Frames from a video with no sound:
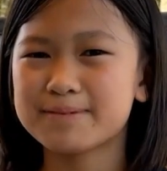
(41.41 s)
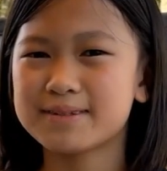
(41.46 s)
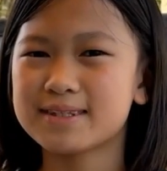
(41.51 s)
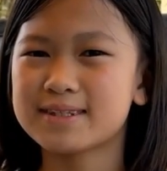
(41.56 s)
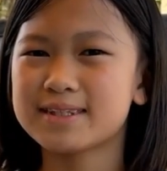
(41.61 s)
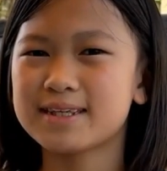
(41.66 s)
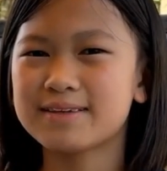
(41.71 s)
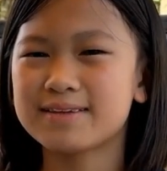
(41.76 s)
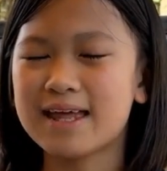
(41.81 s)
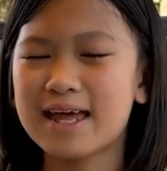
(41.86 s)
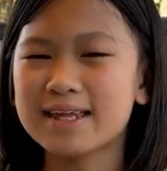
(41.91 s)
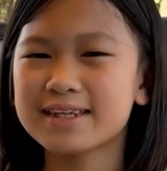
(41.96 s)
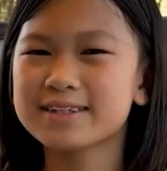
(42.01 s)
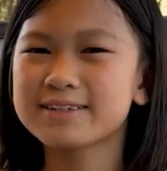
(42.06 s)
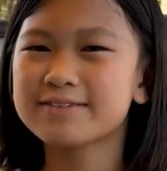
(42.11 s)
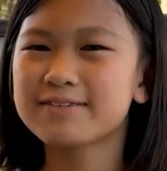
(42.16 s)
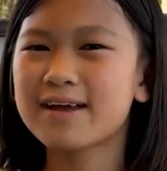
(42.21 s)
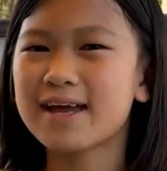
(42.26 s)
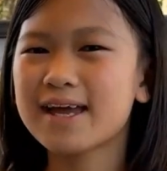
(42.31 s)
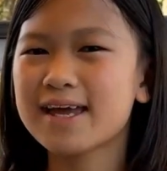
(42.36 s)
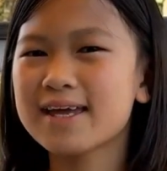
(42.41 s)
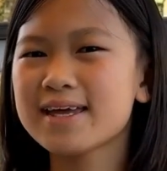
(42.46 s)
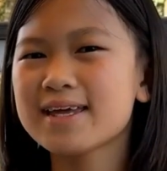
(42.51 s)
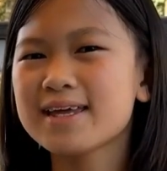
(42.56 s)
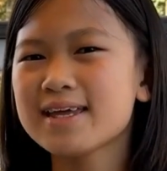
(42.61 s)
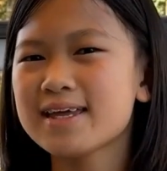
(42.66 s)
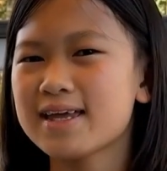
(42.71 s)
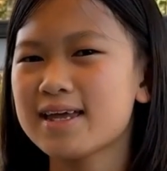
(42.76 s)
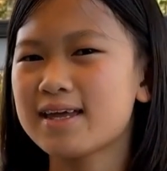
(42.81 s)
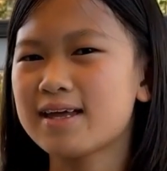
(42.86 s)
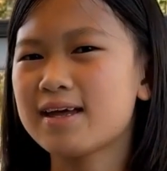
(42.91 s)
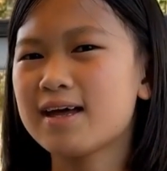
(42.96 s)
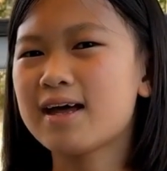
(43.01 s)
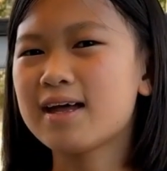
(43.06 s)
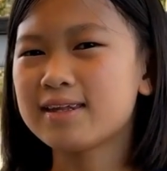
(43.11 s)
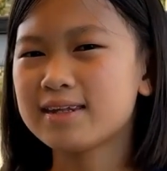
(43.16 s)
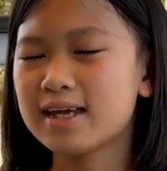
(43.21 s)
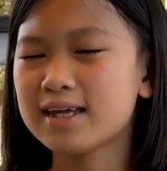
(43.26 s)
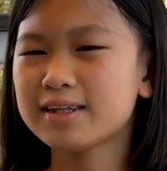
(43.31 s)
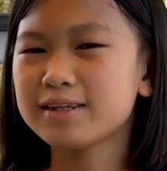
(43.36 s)
So that's why
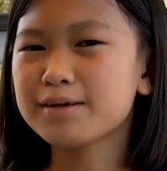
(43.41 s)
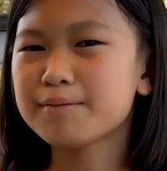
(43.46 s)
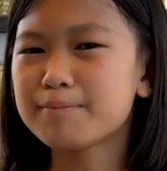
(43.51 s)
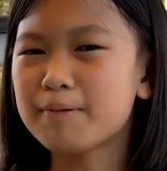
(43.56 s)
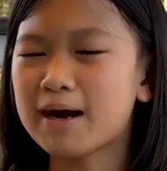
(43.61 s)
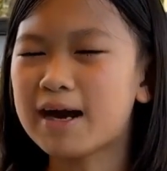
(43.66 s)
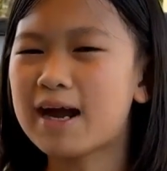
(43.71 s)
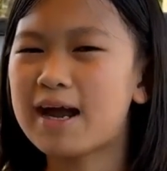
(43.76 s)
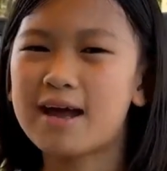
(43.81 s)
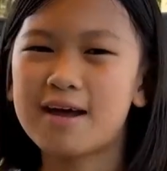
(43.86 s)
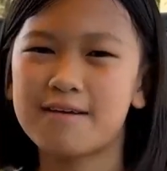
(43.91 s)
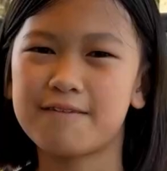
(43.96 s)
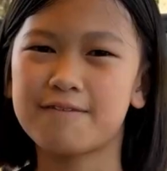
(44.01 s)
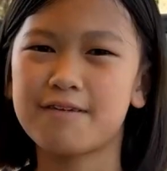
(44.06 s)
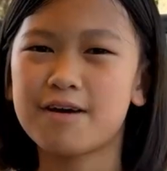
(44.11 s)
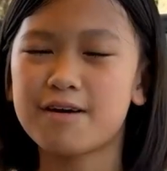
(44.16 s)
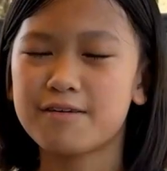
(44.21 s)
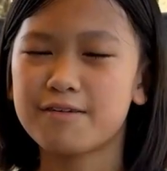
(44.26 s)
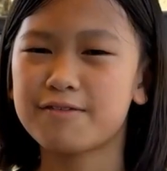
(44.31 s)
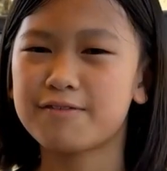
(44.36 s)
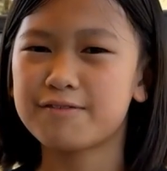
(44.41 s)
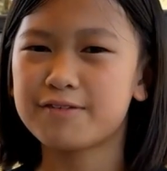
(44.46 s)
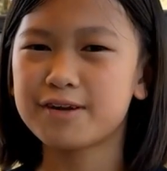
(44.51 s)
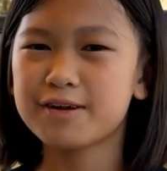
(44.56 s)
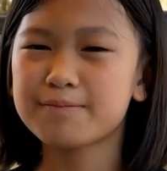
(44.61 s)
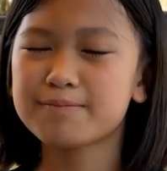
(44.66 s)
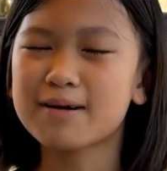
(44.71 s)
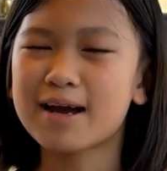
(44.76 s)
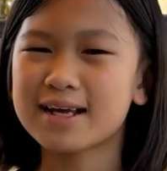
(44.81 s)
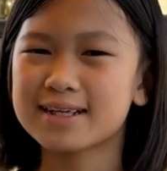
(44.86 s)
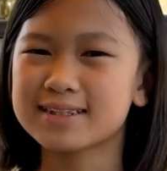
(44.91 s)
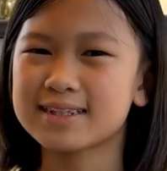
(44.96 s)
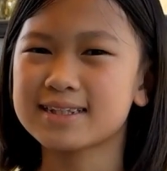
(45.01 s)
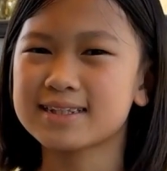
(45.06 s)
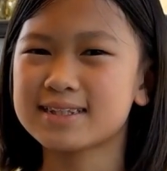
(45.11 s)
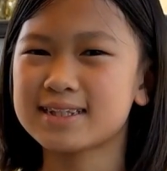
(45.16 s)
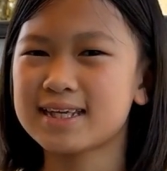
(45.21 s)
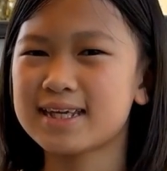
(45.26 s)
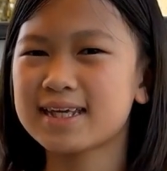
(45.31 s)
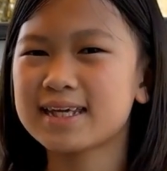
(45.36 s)
another part of food
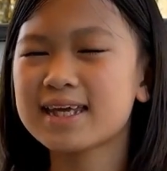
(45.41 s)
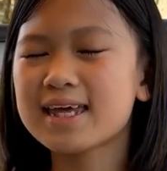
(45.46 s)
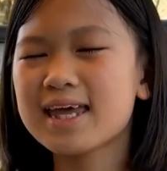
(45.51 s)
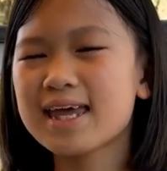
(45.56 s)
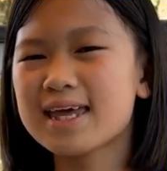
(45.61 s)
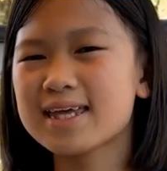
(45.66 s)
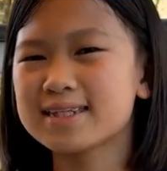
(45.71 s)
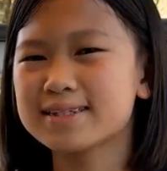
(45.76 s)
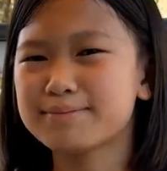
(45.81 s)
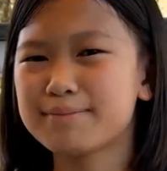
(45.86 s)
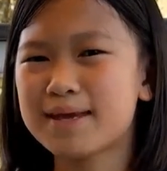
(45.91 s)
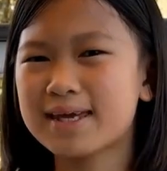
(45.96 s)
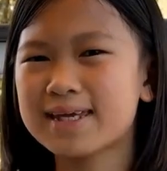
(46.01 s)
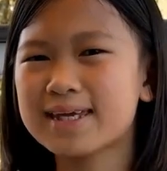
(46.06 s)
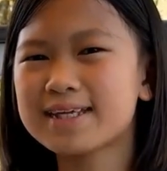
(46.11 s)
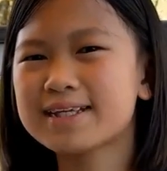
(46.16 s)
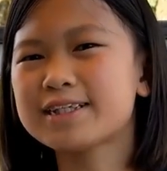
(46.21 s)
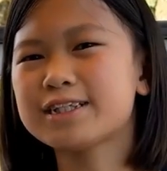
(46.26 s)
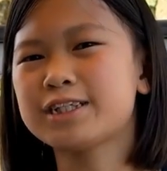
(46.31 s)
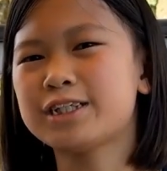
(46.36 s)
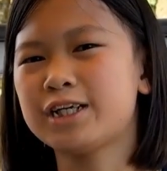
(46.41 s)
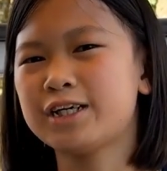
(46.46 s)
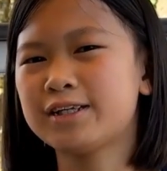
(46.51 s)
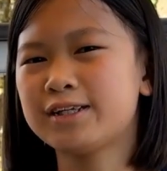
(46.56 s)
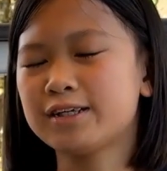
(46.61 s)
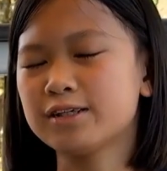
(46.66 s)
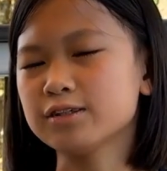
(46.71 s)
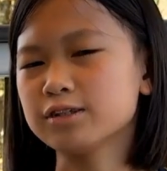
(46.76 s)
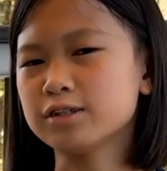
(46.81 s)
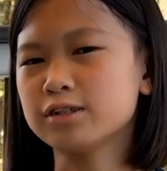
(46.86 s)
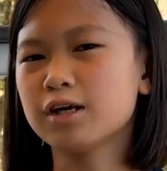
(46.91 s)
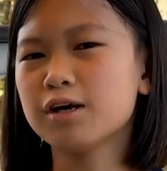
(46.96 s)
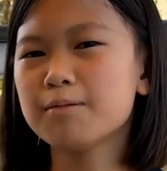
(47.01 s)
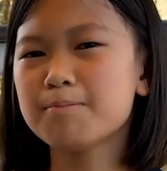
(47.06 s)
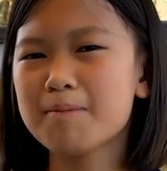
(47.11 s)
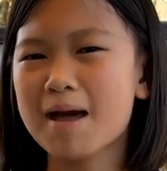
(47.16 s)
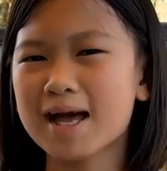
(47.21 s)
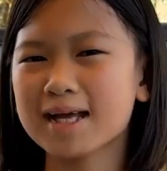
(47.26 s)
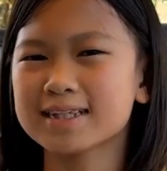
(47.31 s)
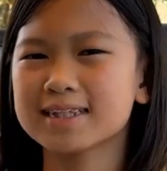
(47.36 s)
processing is making sure there's no
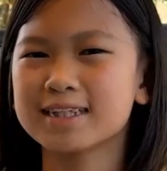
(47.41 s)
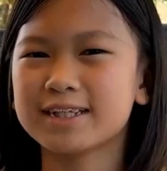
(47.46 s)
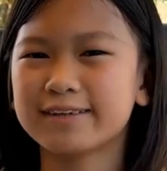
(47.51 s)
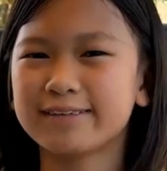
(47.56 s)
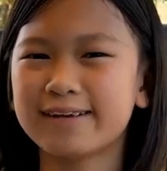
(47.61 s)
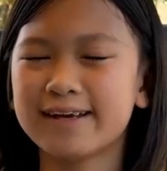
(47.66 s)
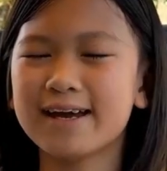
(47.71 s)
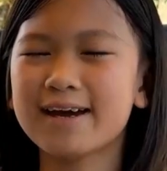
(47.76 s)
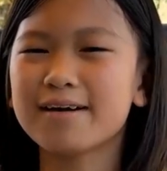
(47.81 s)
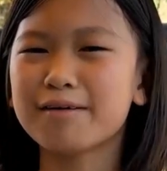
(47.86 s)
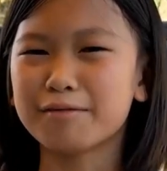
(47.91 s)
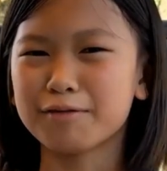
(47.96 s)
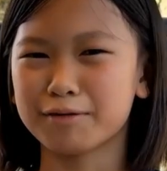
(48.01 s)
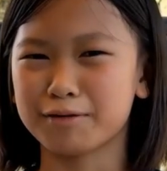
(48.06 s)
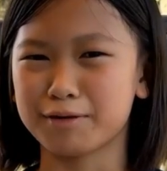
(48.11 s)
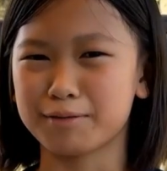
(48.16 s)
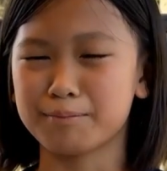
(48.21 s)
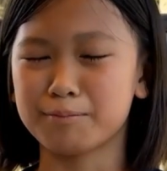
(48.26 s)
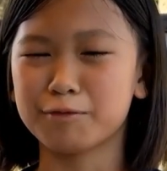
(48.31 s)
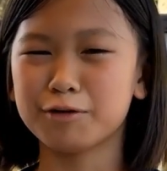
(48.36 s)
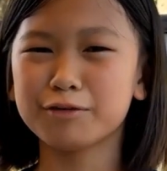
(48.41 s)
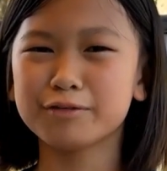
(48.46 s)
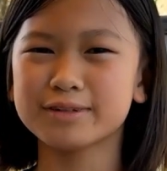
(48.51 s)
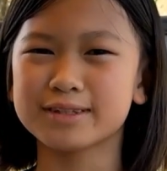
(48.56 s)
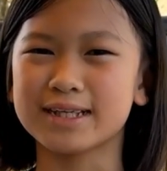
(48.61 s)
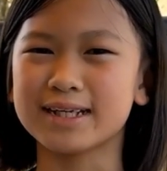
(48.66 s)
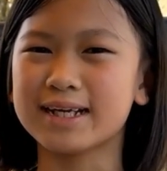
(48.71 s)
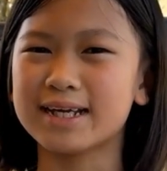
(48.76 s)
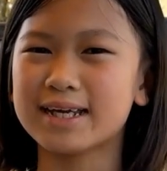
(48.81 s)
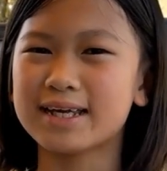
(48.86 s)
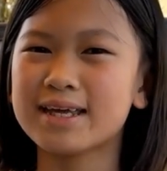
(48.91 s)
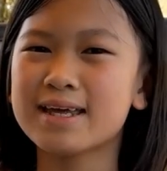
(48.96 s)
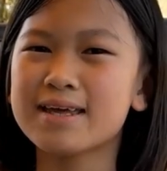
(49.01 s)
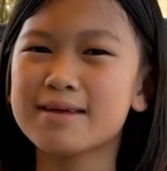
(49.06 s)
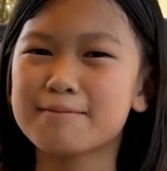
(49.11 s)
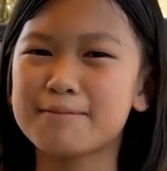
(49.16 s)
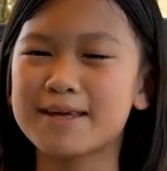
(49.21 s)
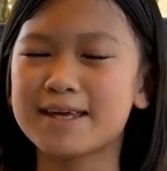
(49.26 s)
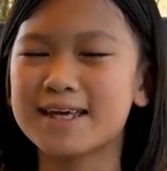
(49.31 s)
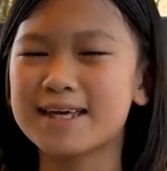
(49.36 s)
bacteria or mold in it,
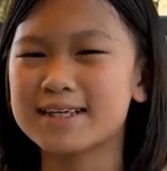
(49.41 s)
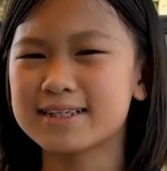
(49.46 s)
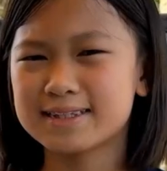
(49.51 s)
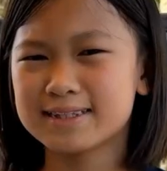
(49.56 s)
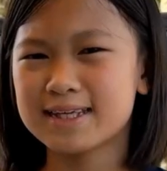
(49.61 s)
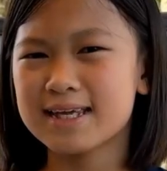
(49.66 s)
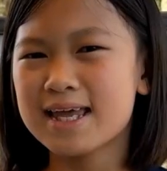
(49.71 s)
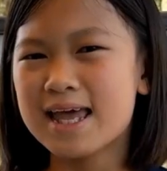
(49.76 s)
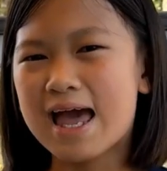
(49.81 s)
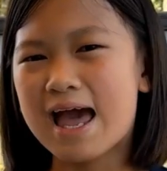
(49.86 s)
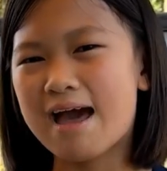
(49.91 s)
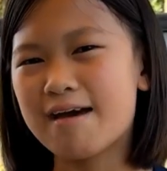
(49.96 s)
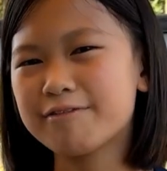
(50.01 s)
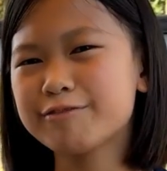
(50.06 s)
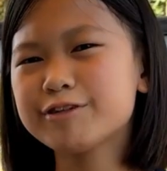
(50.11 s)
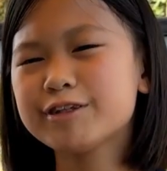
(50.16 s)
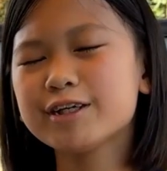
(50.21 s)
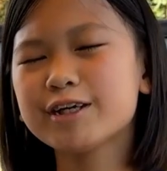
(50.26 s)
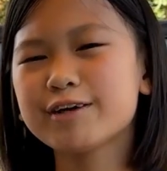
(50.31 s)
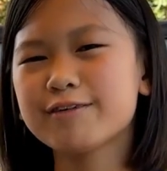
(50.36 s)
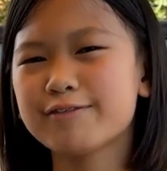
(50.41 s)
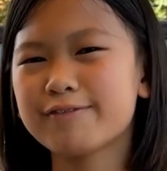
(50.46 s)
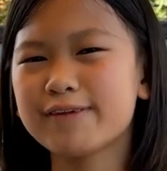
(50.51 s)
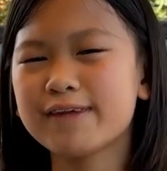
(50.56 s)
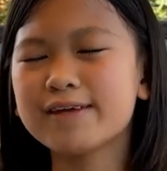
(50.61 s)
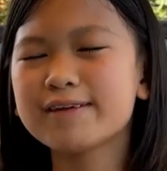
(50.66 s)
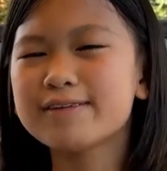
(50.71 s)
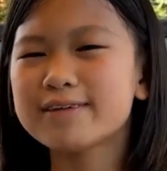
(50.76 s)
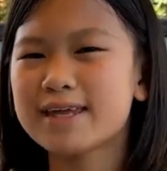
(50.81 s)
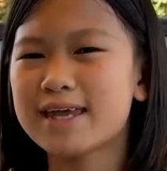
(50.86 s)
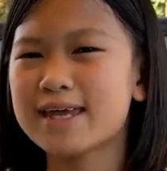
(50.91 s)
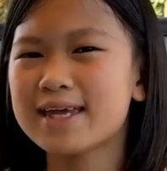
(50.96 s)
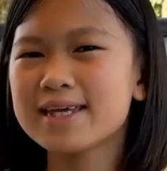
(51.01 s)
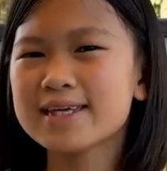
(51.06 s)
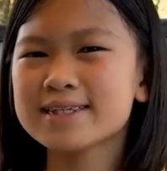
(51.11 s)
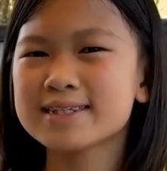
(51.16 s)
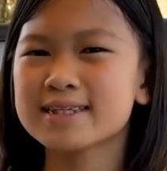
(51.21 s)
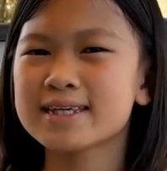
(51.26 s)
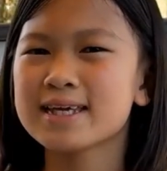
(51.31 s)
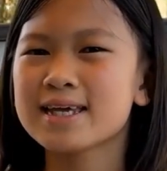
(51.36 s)
because after a few
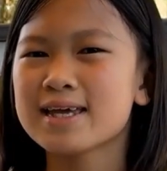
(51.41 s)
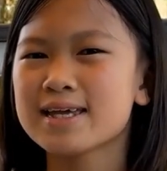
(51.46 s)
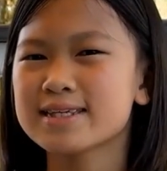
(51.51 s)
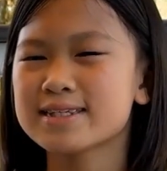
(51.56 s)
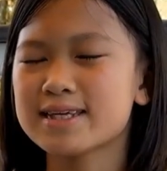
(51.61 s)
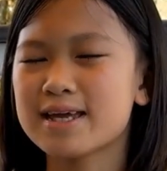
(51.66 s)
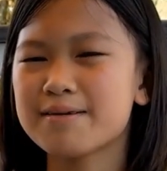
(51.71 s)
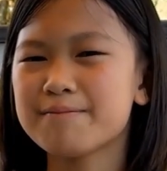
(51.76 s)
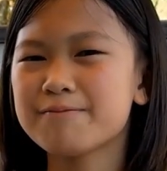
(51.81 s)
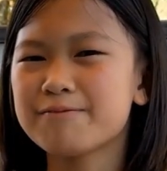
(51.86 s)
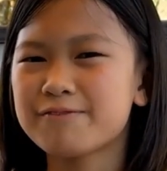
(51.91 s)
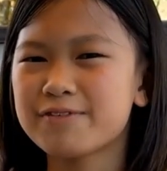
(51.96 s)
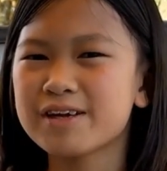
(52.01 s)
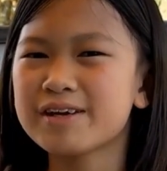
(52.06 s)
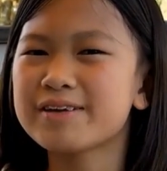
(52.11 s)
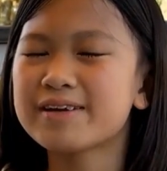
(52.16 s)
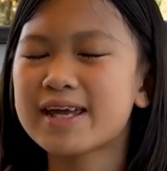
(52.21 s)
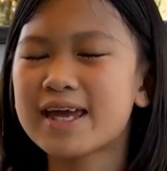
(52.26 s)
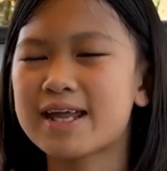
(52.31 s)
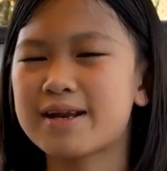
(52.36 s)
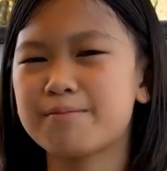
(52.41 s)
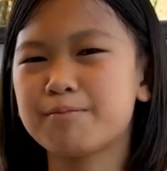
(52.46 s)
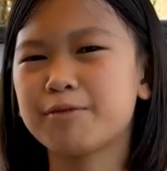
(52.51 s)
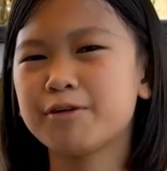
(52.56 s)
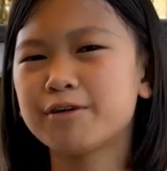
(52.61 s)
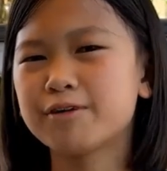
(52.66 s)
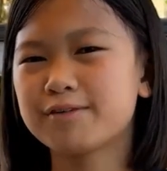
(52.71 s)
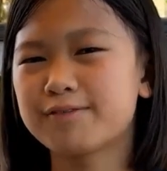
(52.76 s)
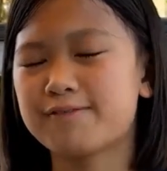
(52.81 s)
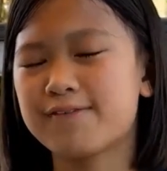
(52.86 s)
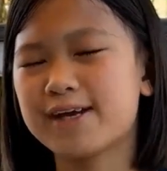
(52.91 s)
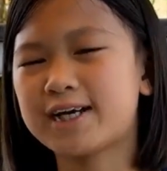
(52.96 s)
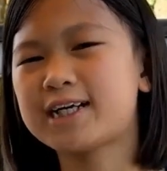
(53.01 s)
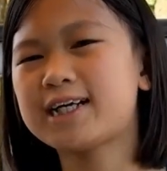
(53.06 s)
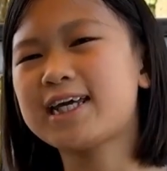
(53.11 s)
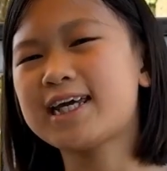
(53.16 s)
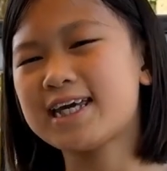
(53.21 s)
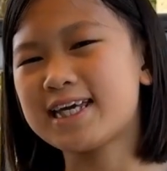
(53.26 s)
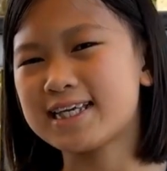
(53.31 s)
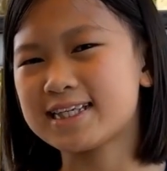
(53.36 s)
days, some food can mold
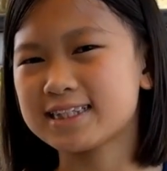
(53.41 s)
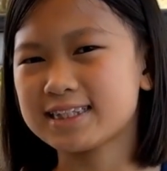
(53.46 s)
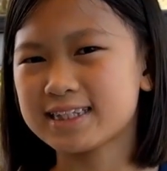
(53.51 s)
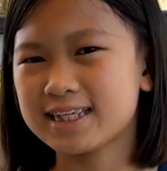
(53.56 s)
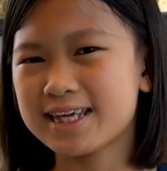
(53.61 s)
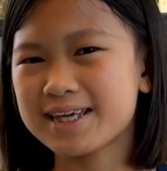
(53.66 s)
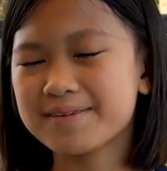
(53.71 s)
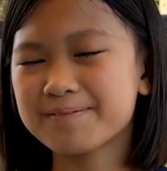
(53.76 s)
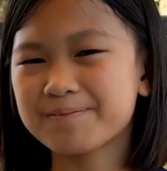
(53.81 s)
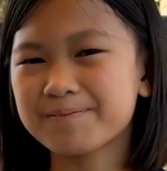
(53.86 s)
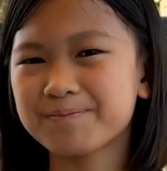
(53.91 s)
very easily.